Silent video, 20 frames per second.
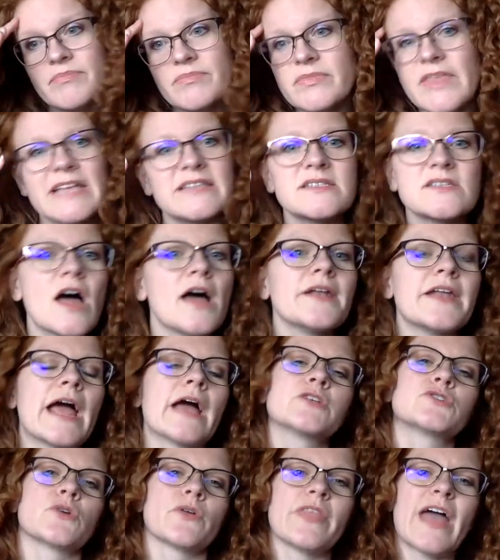That's not
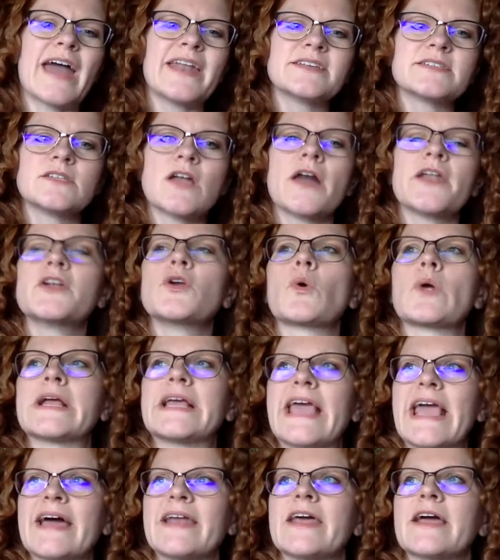natural. That is not an
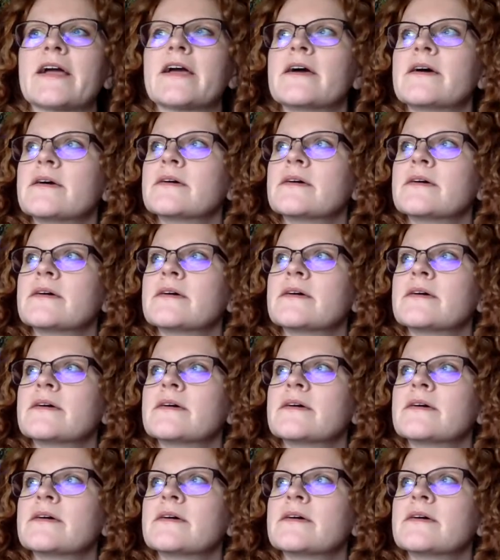organic,